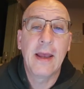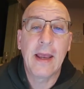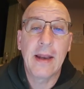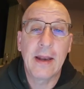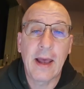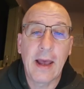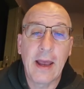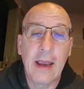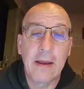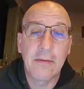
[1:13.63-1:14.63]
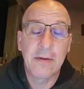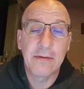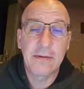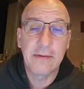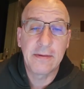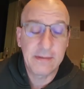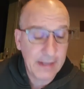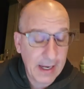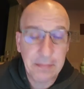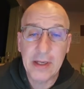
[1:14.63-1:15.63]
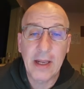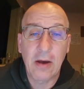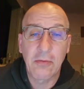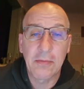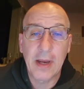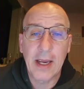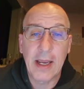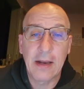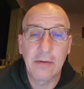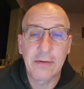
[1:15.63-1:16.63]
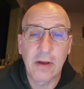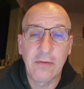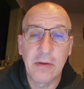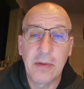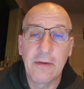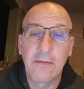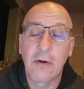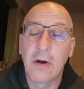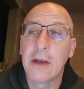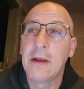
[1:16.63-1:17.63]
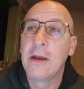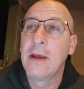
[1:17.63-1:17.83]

And I was tapping down with my hand. It was LVP flooring.